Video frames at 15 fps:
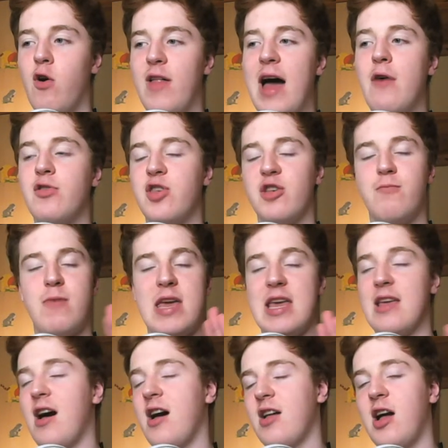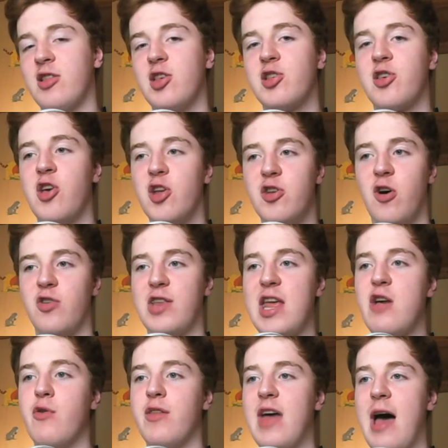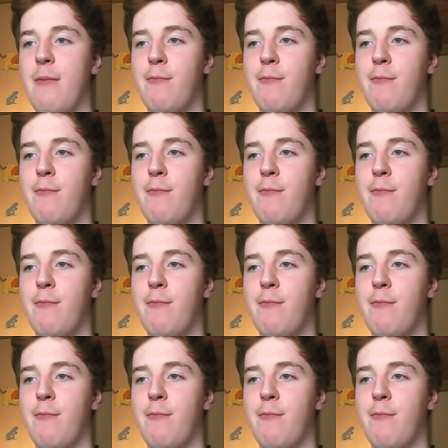That would just be, I just could not deal with that.